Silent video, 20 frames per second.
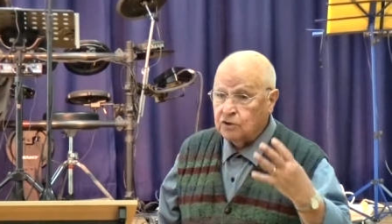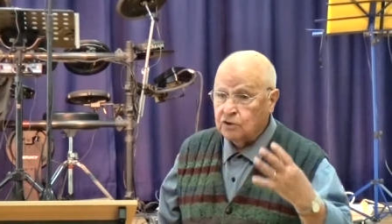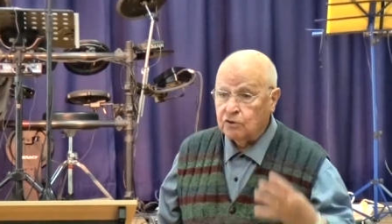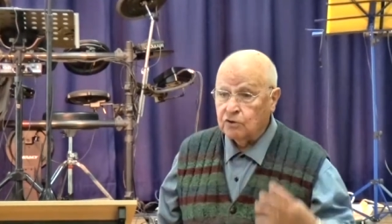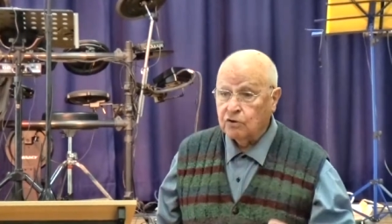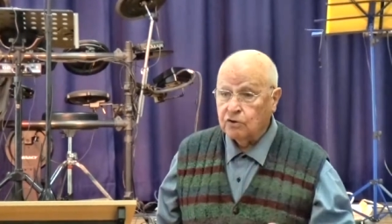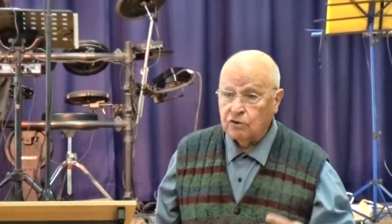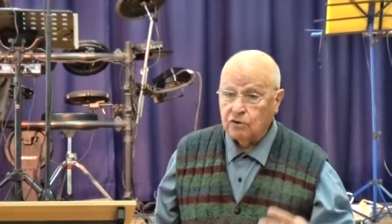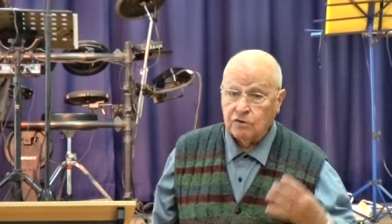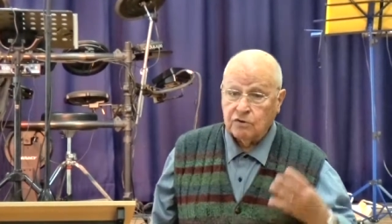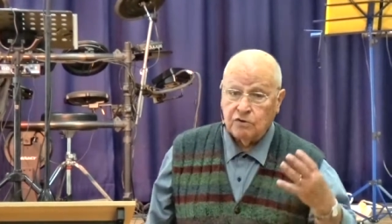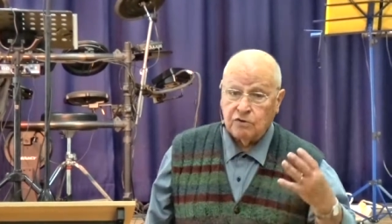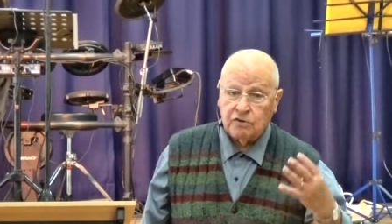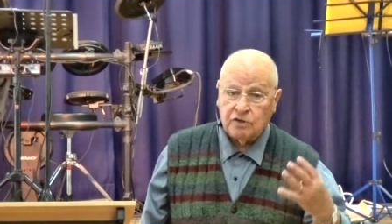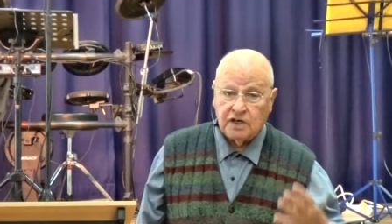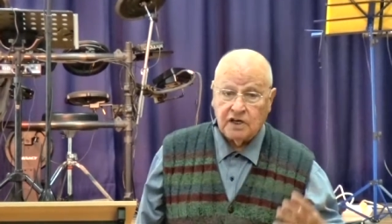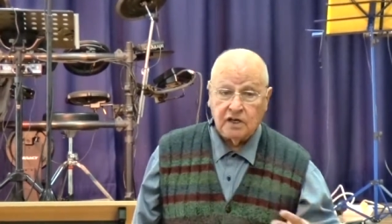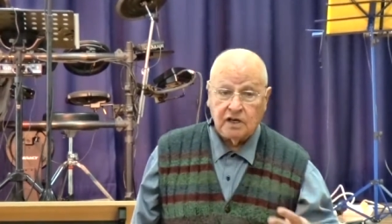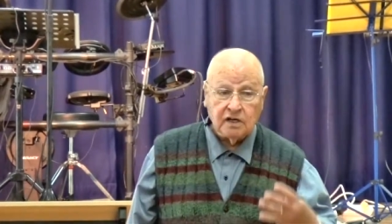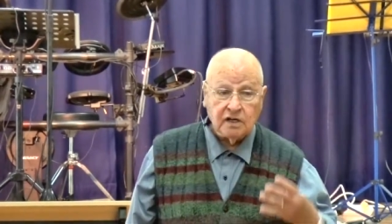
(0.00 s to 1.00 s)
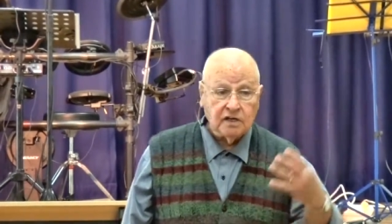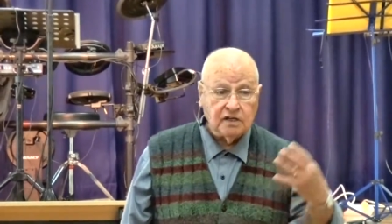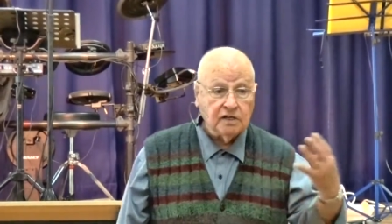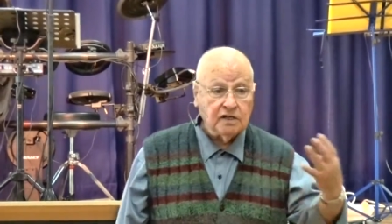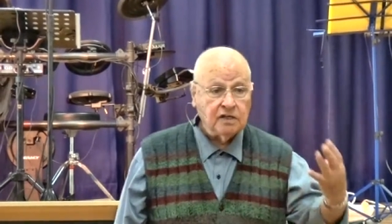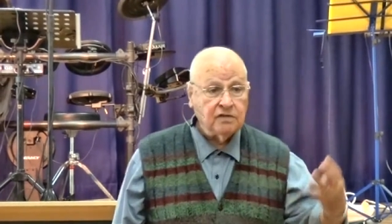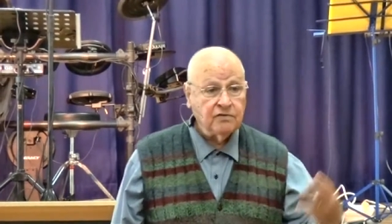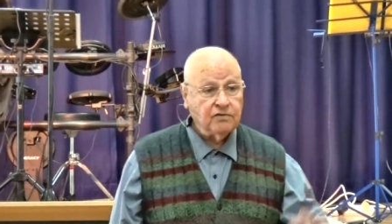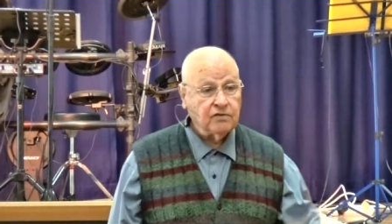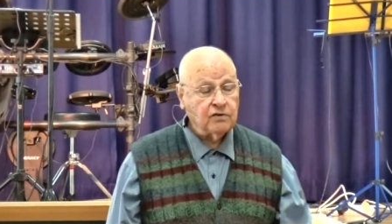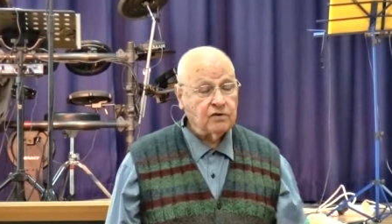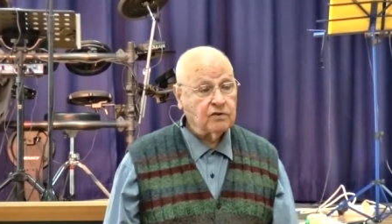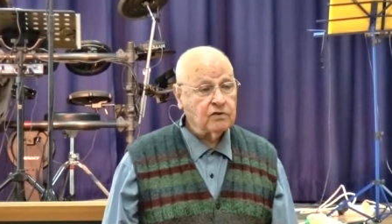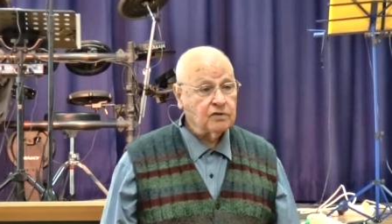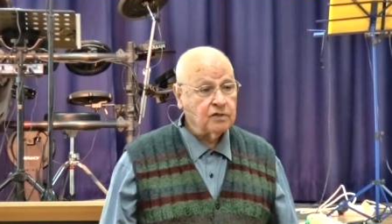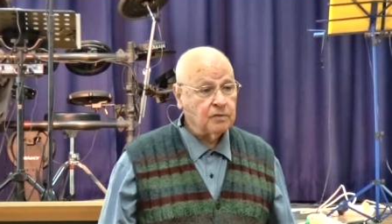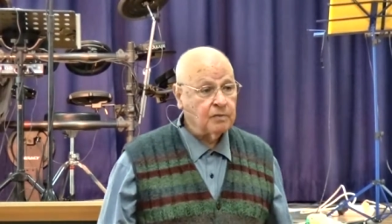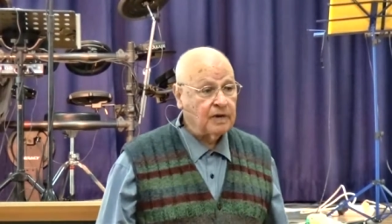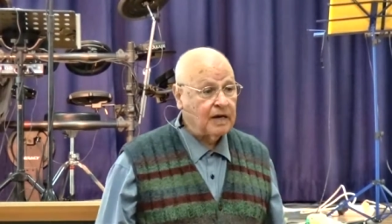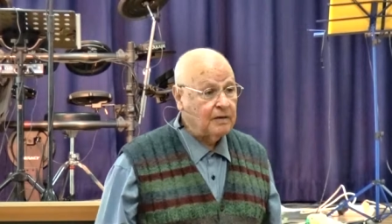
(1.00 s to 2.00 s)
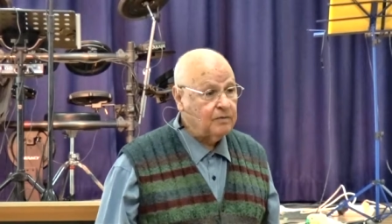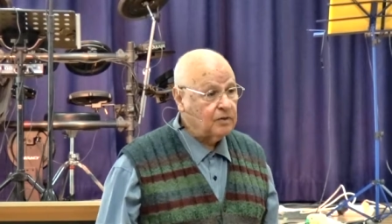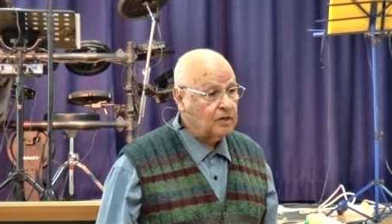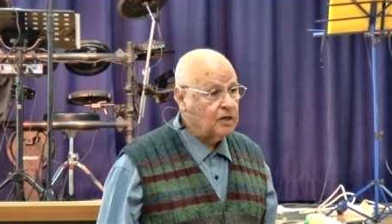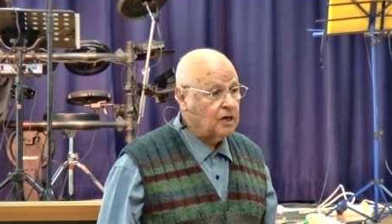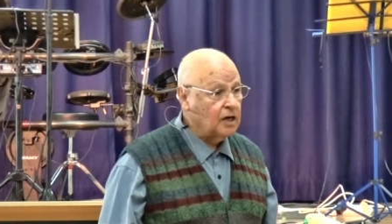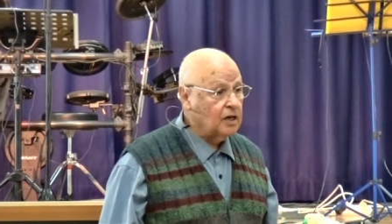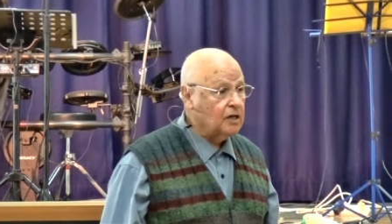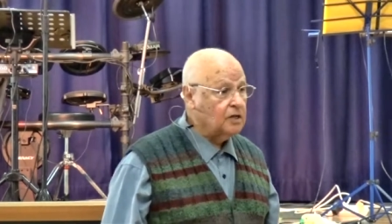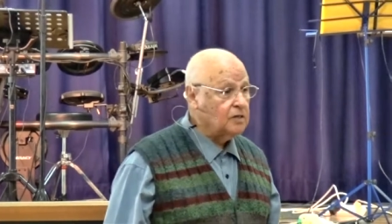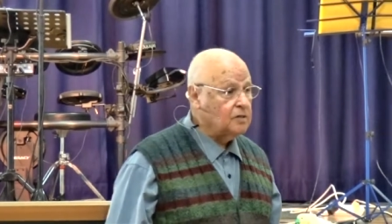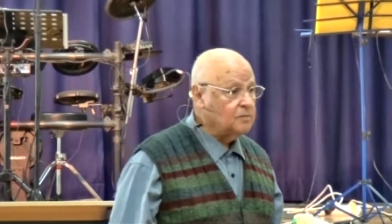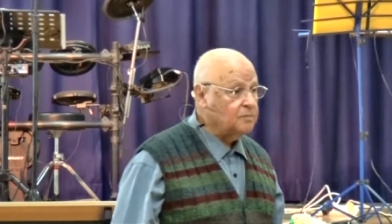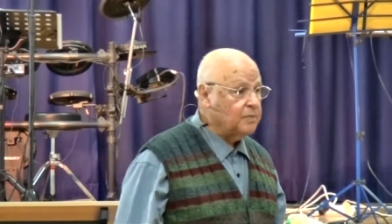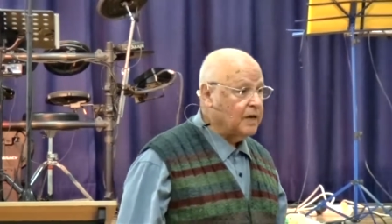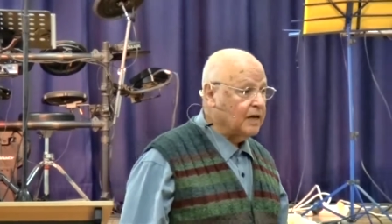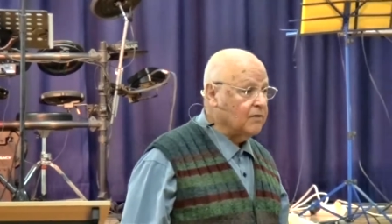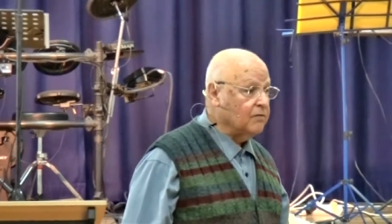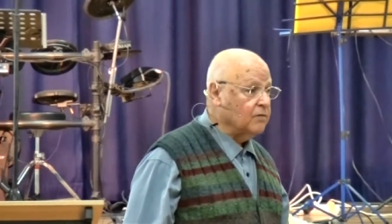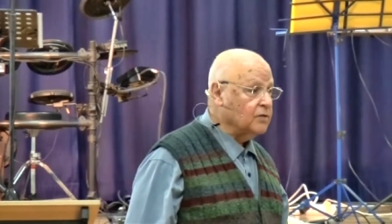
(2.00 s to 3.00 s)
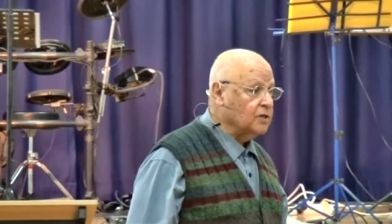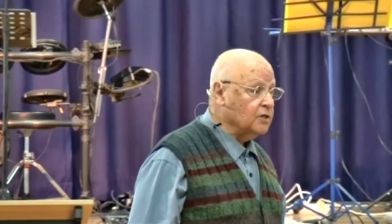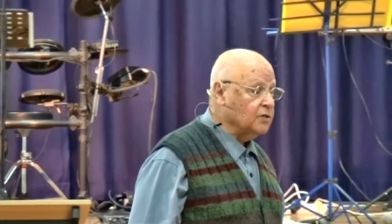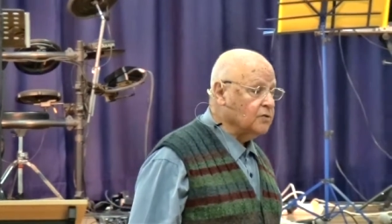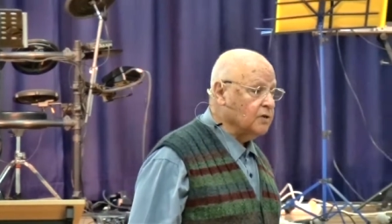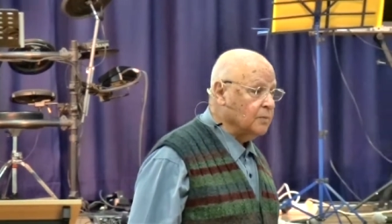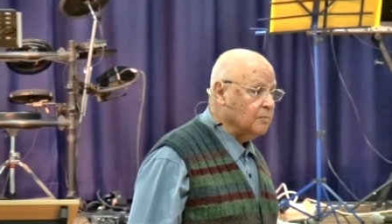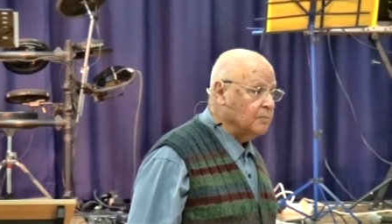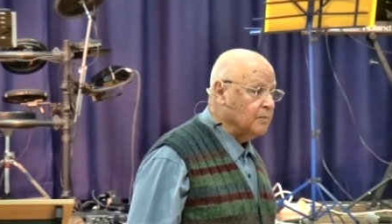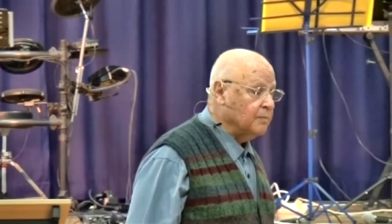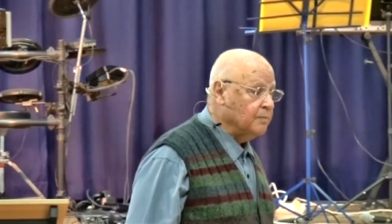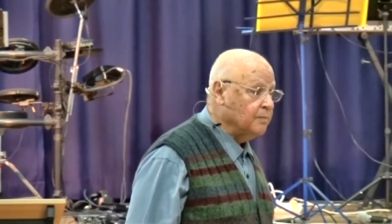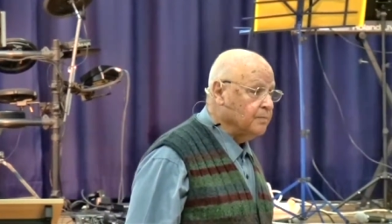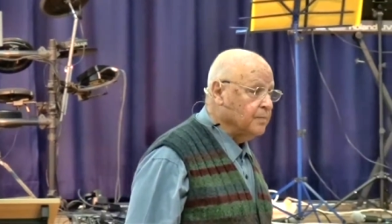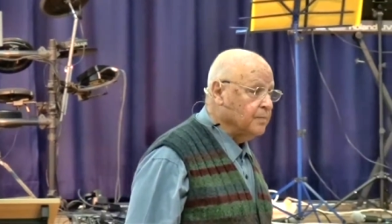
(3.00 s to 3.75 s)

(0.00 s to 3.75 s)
to go to England for the Bible college, pay for the trip.